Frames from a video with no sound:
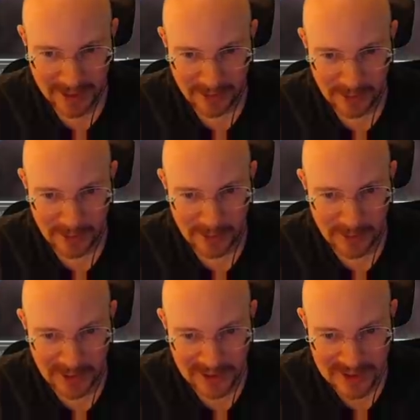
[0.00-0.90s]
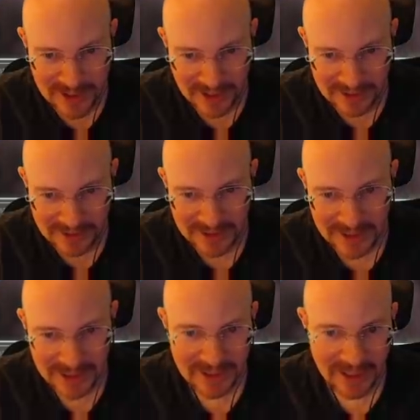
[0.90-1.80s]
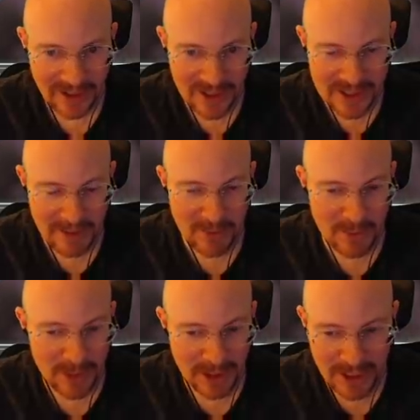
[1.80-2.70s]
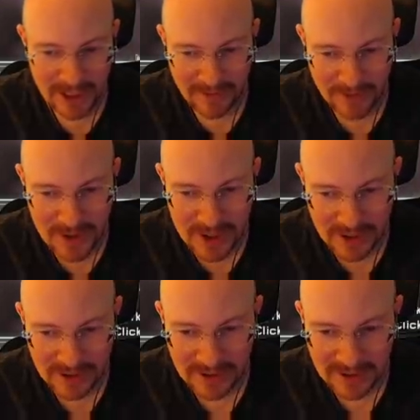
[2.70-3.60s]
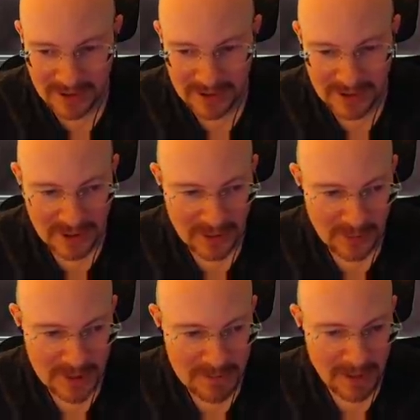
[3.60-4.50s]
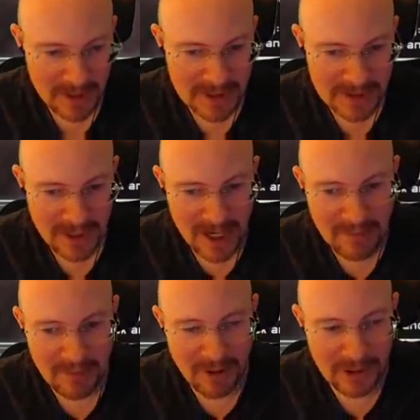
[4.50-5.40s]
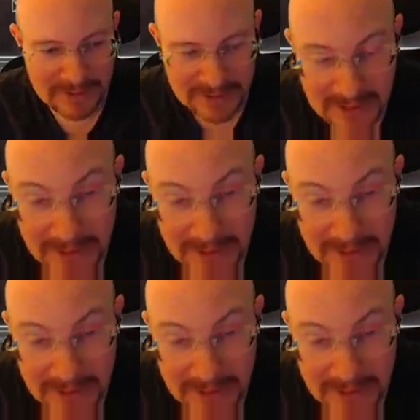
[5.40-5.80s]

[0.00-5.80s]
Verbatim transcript: we have a whole other sector. Unless I'm really inefficient with spending scrap on